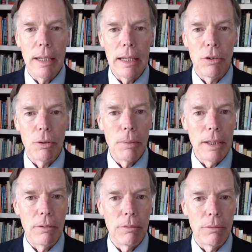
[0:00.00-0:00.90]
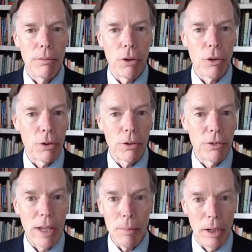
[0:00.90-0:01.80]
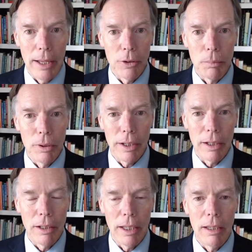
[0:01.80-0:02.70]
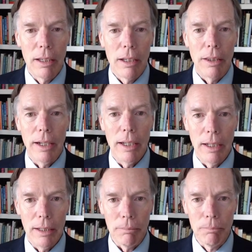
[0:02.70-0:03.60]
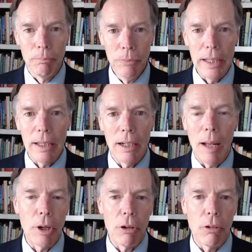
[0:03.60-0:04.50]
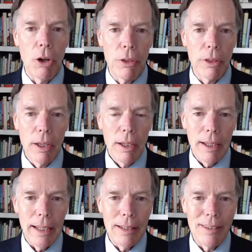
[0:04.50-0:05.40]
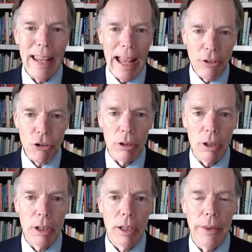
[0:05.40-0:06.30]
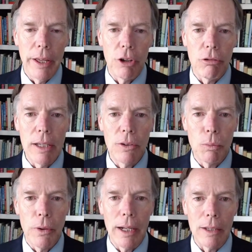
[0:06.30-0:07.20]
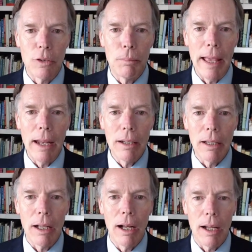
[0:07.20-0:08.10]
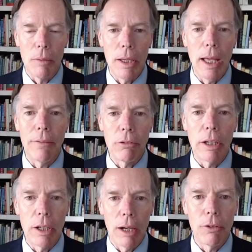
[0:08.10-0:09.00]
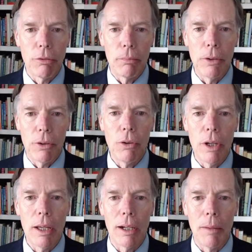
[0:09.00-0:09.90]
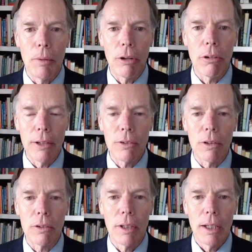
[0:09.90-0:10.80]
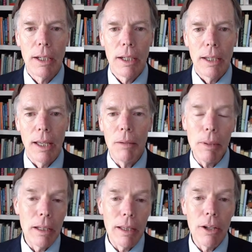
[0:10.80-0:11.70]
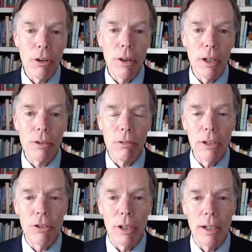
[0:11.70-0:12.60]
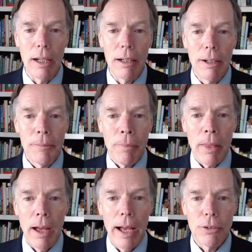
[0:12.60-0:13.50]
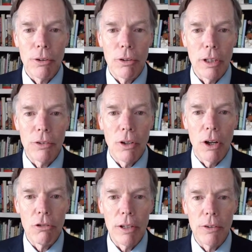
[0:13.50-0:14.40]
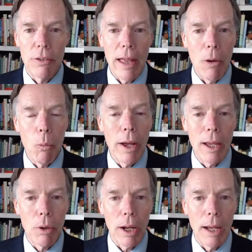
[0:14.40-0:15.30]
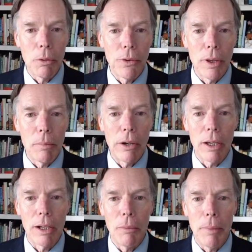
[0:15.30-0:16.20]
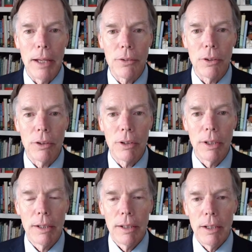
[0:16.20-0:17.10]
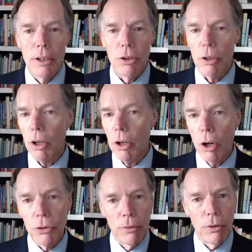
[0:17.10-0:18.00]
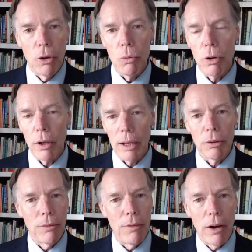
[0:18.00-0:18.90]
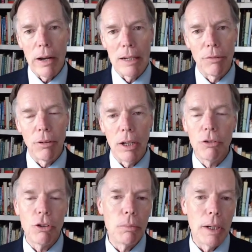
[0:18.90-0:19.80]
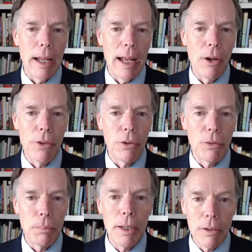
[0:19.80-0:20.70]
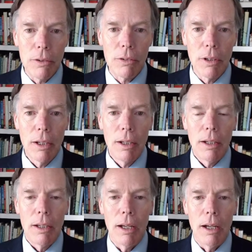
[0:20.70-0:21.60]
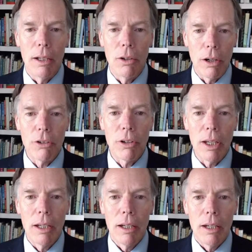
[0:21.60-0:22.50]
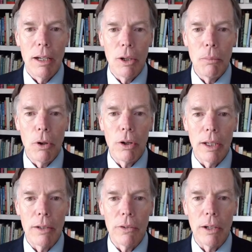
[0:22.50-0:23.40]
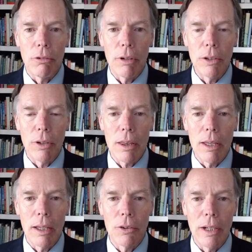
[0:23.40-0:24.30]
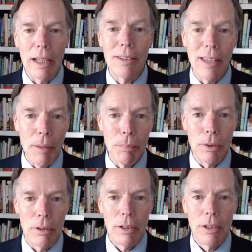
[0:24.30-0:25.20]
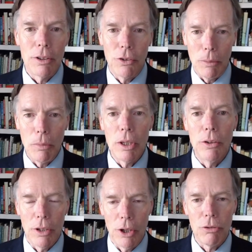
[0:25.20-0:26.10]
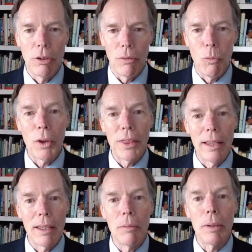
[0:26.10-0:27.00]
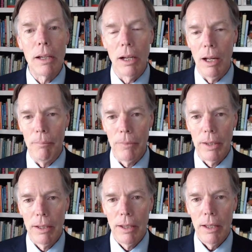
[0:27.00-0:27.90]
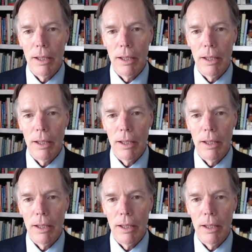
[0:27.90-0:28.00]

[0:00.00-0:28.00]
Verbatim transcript: need to be further stabilized politically. They need economic growth. It's natural that Greece, with an expanding economy, having recovered from its own economic crisis, can be a leader in this region. And I certainly saw Greece that way when I was the American ambassador during the Kosovo War. That was a very different issue. But now there's peace, largely, in the Balkans, and Greece, I think, is an example to some of these countries of what they can become